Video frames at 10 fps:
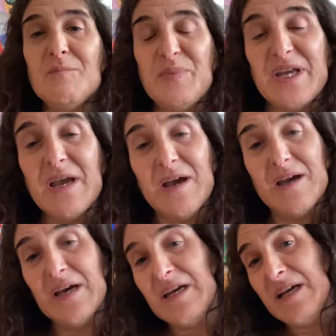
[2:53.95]
be
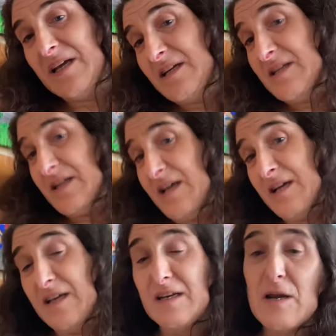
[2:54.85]
kind,
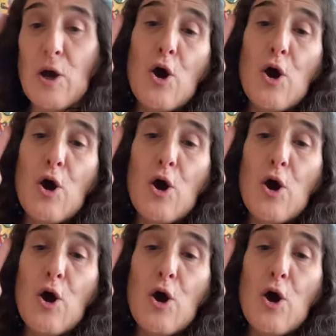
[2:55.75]
and